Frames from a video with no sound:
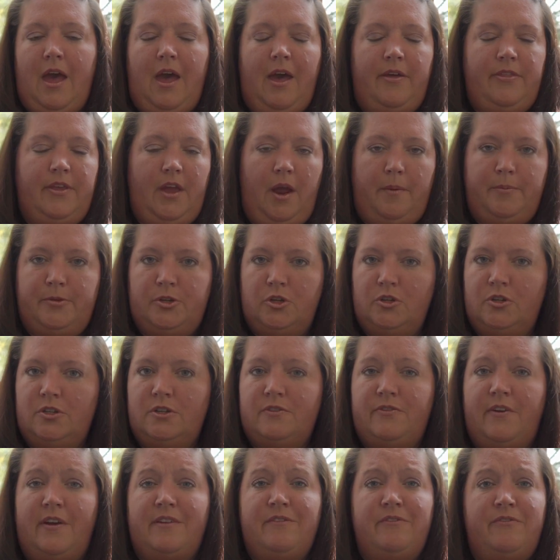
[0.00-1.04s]
the opportunity to
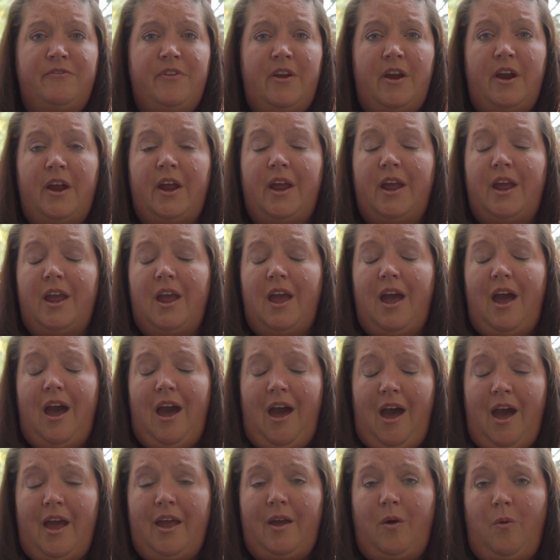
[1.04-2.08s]
find very
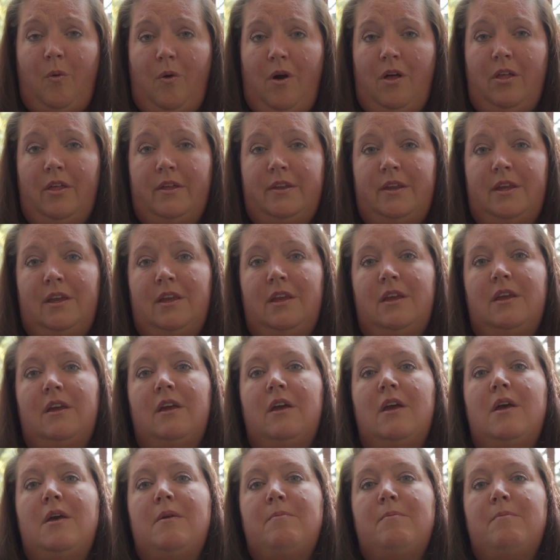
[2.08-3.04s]
high quality